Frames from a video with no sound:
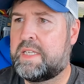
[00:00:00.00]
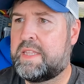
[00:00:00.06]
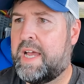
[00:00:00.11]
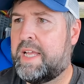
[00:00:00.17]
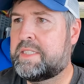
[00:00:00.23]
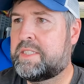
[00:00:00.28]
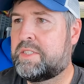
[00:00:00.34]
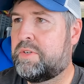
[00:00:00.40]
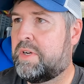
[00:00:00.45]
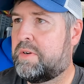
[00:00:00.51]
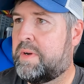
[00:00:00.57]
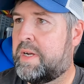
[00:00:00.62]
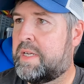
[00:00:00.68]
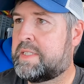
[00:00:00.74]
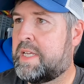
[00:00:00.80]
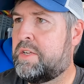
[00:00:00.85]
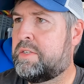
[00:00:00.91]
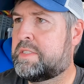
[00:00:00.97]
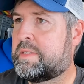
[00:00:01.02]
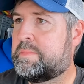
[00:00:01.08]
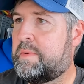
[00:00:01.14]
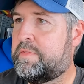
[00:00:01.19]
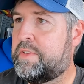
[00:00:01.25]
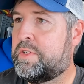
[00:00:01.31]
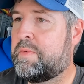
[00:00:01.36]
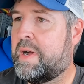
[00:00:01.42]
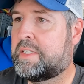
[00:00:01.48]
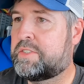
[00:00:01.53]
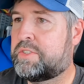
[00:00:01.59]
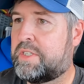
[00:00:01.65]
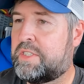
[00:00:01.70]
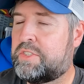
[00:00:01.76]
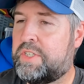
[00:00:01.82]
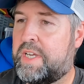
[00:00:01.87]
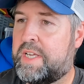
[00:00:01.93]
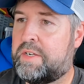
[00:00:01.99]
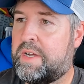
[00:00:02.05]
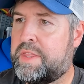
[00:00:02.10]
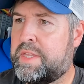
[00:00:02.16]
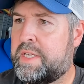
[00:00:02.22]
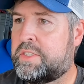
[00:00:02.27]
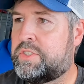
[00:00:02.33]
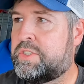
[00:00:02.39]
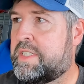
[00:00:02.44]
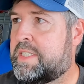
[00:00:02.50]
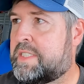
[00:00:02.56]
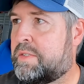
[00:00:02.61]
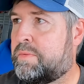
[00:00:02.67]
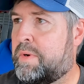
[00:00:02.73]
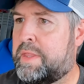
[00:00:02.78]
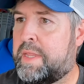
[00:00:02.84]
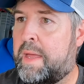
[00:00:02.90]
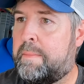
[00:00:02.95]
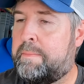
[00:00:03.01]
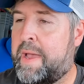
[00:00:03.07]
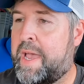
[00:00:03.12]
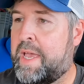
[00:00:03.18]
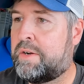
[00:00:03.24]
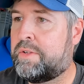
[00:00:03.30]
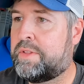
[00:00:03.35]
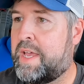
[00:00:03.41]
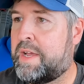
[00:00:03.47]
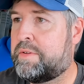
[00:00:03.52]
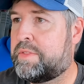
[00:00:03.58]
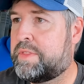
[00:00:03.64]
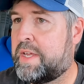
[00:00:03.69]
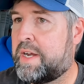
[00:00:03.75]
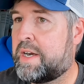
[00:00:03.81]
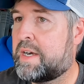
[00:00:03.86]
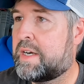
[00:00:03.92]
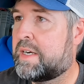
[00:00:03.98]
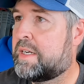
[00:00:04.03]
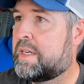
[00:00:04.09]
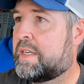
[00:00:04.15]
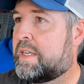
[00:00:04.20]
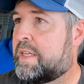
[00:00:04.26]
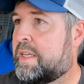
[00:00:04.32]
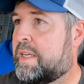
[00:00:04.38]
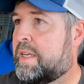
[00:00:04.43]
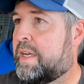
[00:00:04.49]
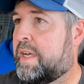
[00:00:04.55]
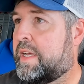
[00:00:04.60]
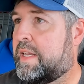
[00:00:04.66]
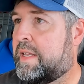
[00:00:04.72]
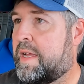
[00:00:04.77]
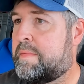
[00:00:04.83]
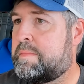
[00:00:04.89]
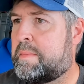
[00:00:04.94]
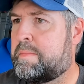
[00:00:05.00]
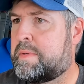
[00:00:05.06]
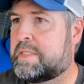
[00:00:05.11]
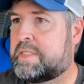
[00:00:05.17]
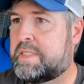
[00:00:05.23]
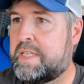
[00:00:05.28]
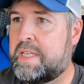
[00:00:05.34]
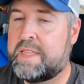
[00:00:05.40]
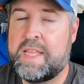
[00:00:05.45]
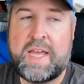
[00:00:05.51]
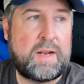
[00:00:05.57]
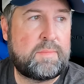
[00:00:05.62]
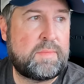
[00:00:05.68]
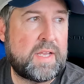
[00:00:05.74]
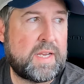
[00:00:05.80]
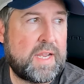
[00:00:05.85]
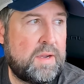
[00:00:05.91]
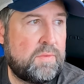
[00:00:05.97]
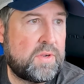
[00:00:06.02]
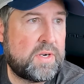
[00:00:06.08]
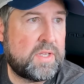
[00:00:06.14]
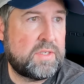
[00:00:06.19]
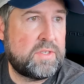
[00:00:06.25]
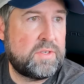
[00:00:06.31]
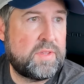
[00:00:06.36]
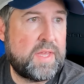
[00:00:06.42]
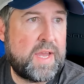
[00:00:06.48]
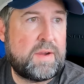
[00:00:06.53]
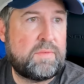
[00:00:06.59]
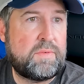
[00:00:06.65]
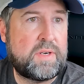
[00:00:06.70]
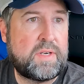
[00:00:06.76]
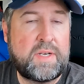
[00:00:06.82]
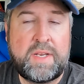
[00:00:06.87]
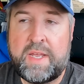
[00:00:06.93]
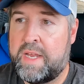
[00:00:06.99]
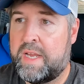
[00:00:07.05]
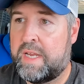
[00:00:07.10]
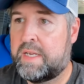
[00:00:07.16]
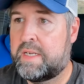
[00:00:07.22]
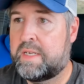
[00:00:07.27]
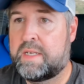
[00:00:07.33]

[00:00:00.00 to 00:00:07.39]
That's who it was. I know some of you watch her channel. I think she's the one that paddled out there. And I remember seeing that. I'm like, I want to do that one day.